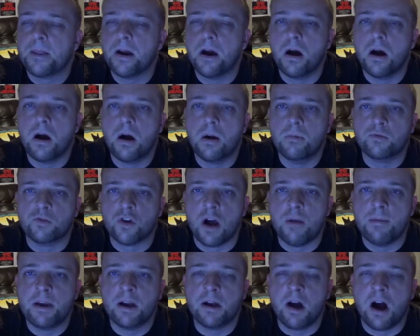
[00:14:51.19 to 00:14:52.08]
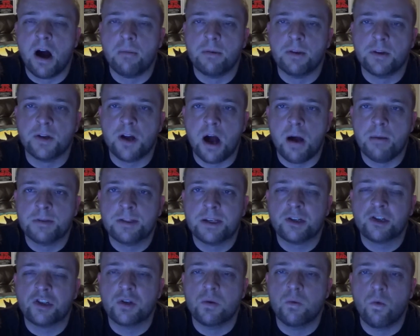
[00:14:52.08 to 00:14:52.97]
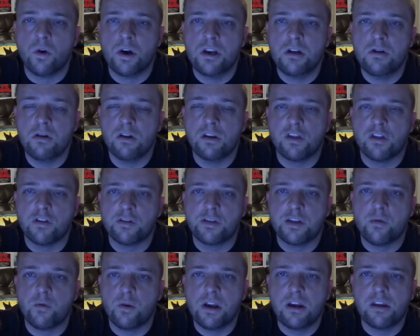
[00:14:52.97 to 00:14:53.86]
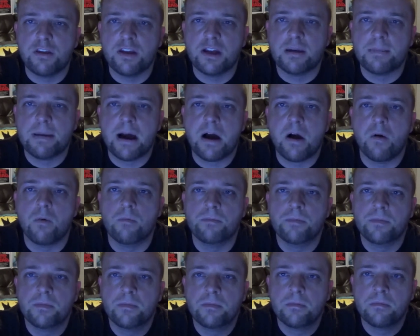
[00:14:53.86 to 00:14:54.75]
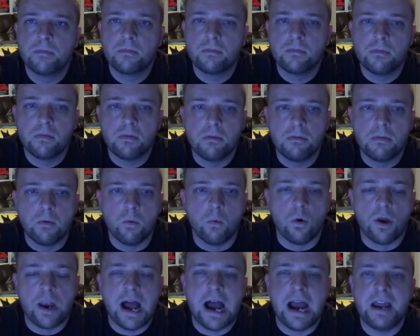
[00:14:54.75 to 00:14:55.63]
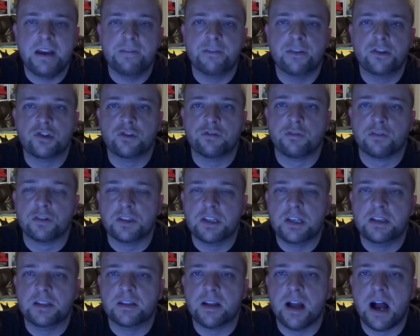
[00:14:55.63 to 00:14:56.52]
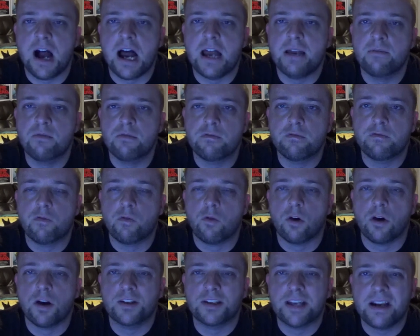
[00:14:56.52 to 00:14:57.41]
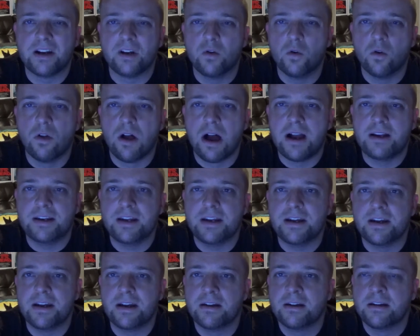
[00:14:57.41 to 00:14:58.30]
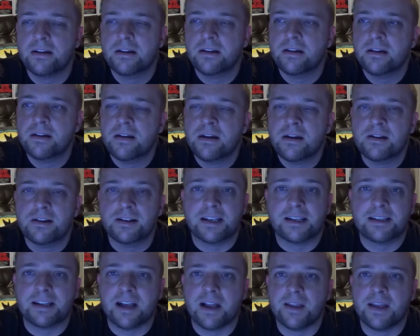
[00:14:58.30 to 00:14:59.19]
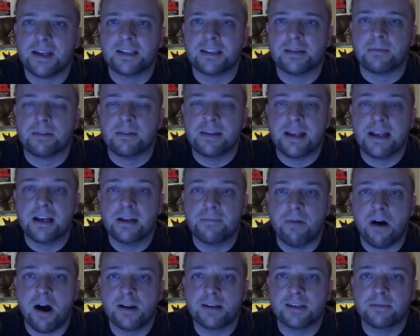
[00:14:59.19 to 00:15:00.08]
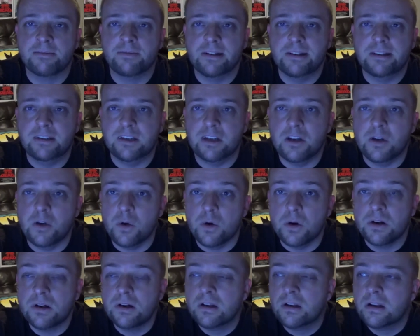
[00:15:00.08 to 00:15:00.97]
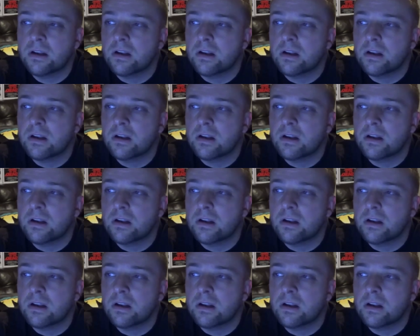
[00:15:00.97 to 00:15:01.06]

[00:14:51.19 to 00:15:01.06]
Drop me a comment in the comment section. What do you think about what I envision for season 9 and moving forward? Is that a cool idea? Does that sound like something they could possibly do?